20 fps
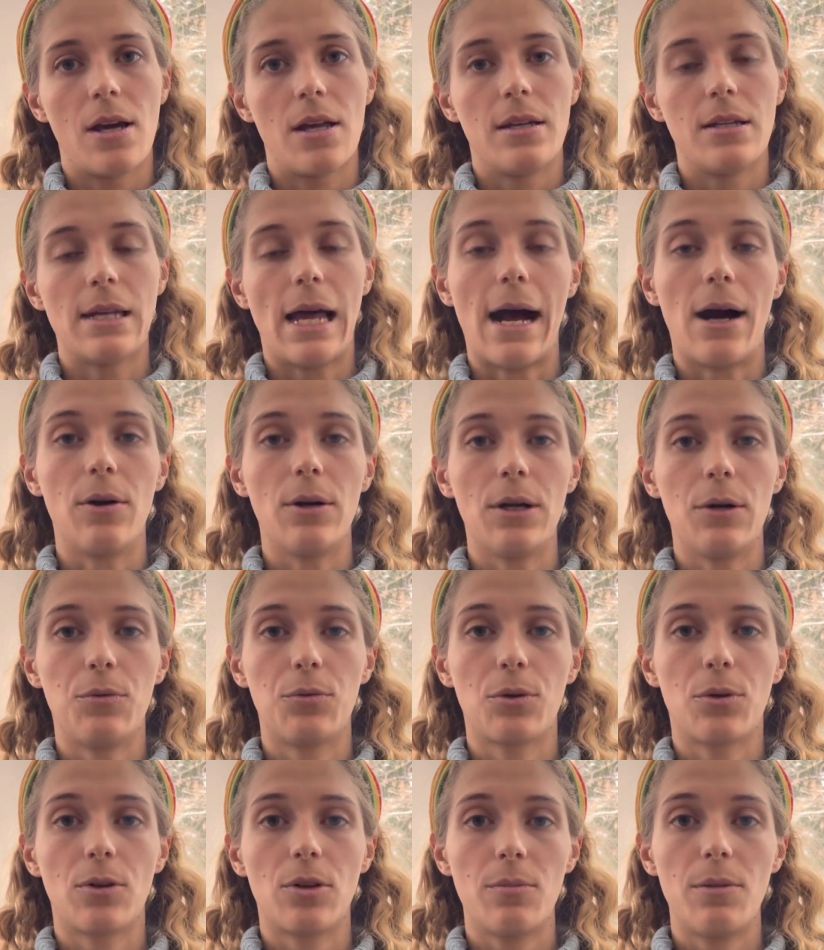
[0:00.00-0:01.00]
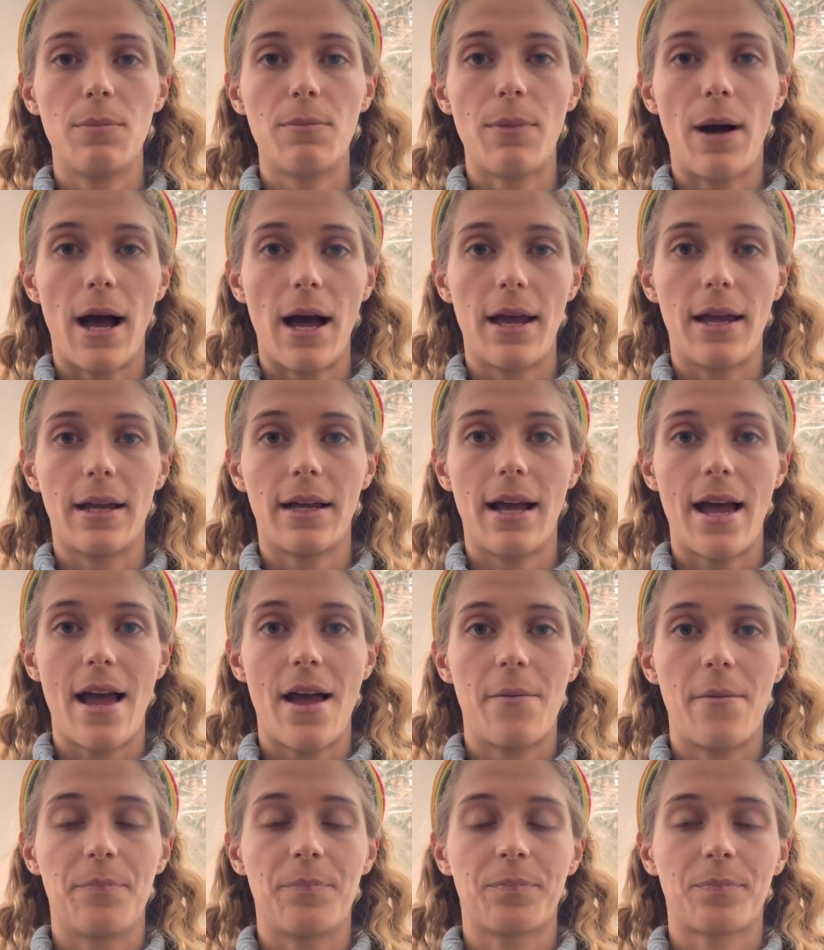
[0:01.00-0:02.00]
Now, if you're going to be buying
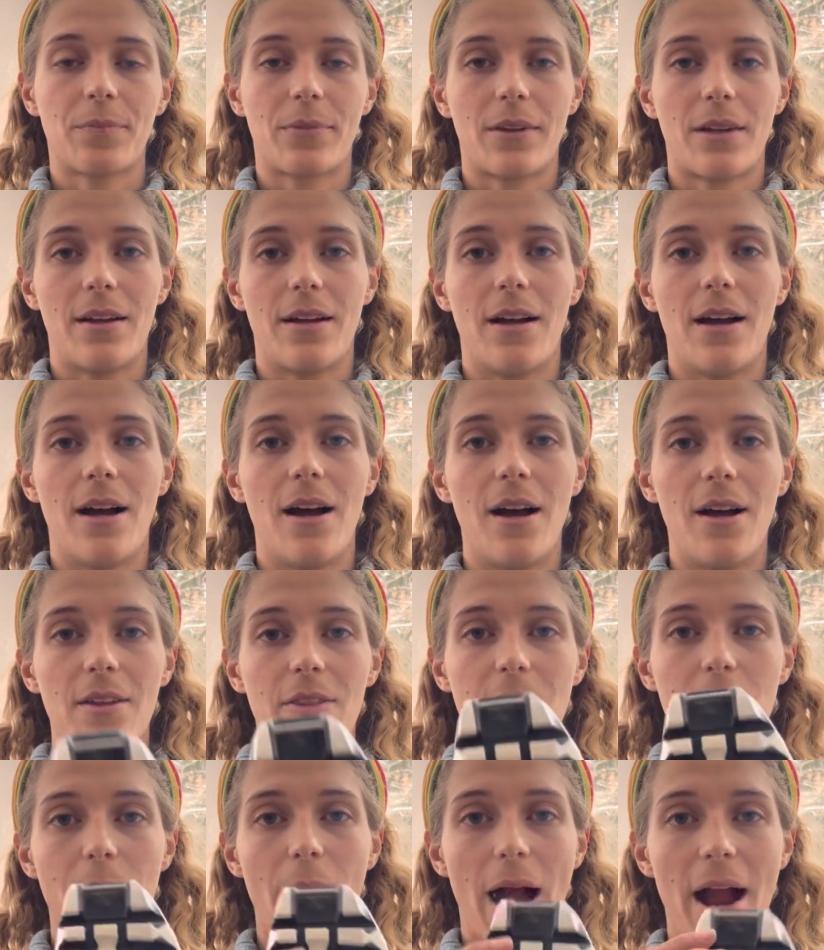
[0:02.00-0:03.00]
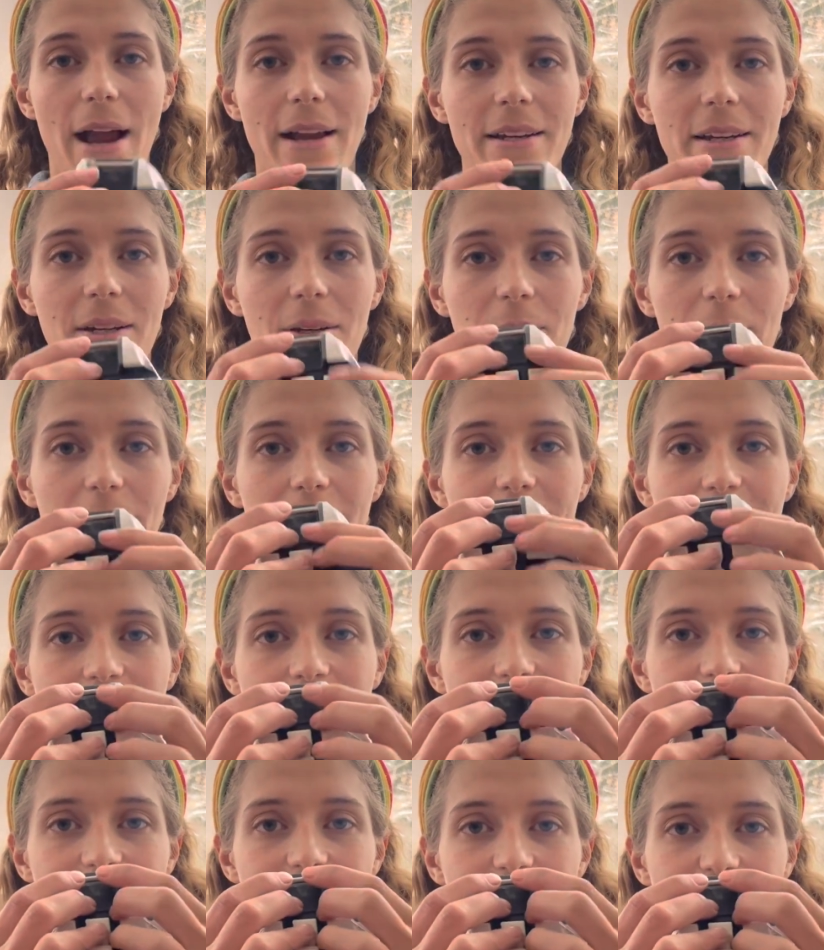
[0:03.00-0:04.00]
the binding with
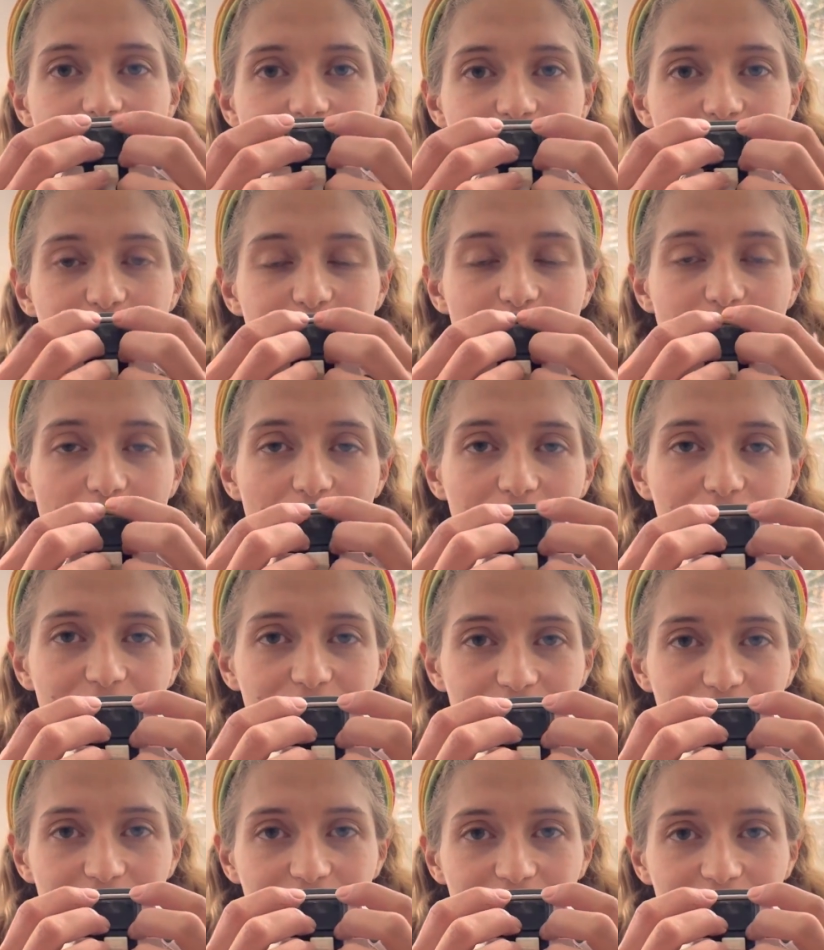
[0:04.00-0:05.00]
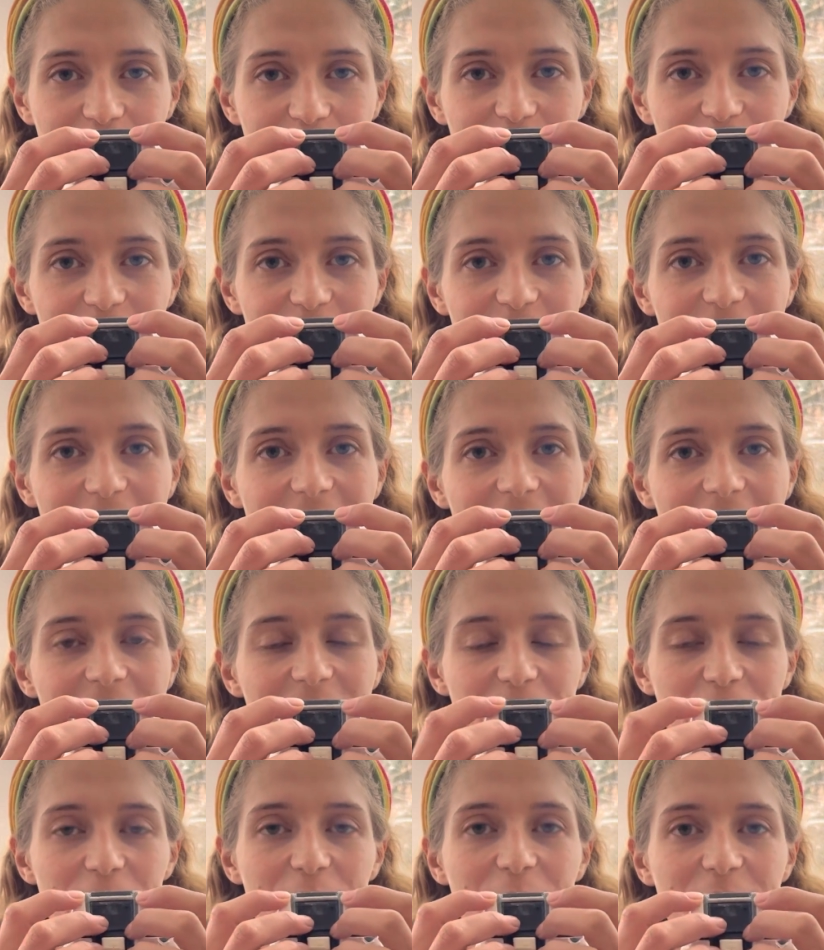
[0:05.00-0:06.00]
this bar,
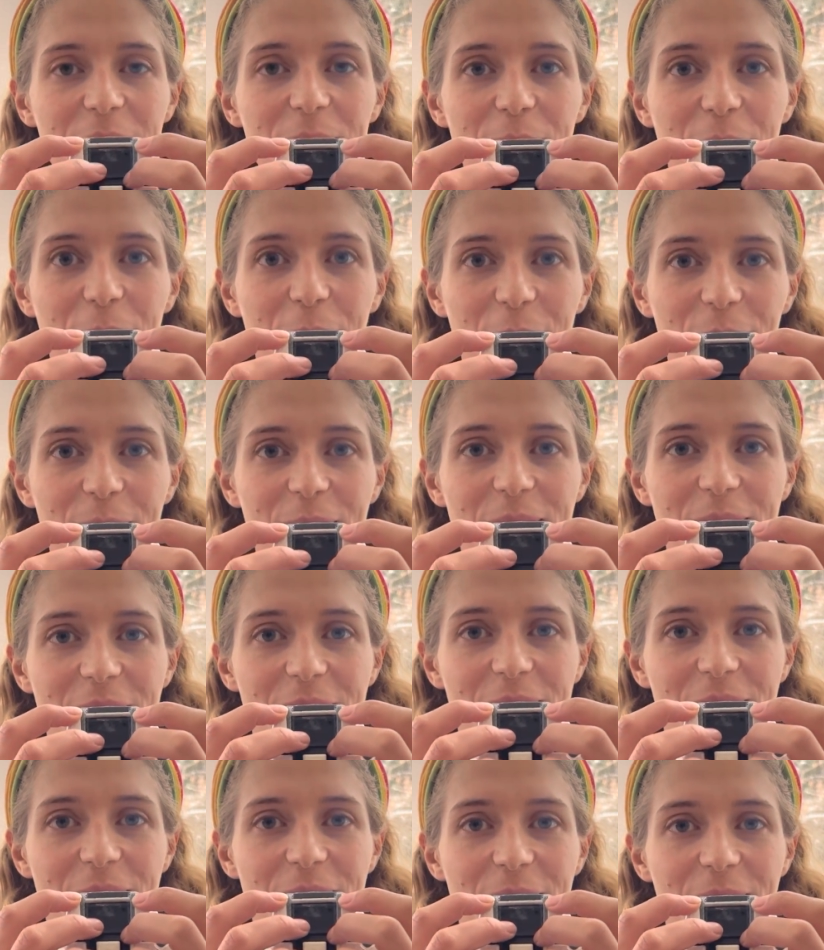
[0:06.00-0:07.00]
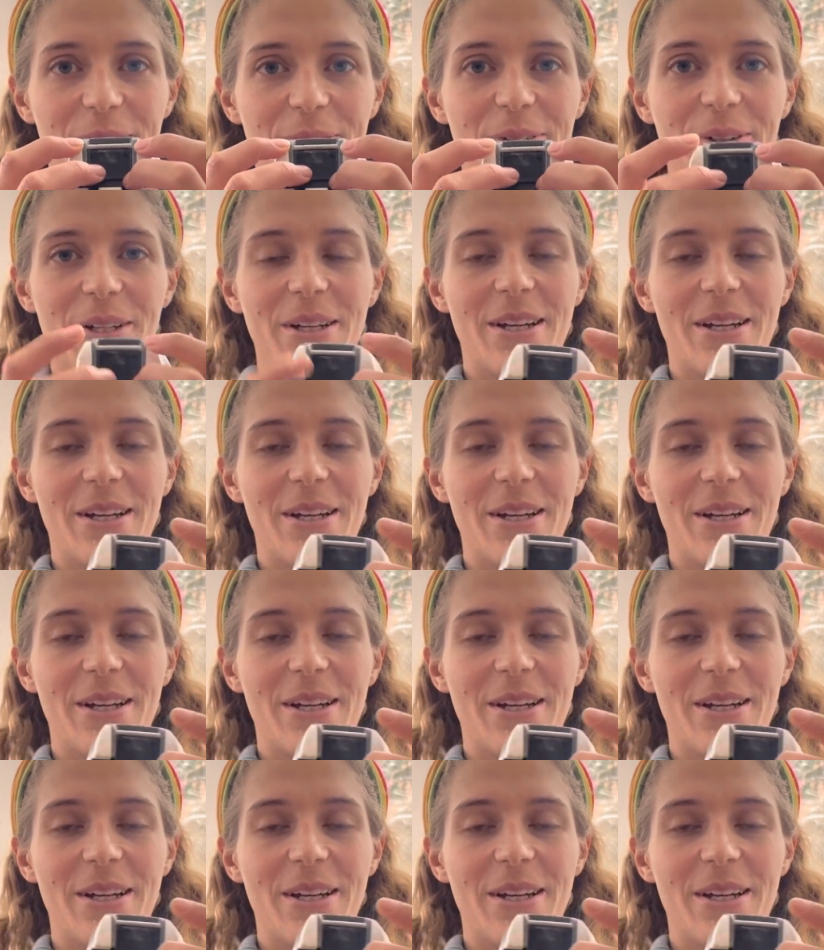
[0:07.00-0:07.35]
it's really important to know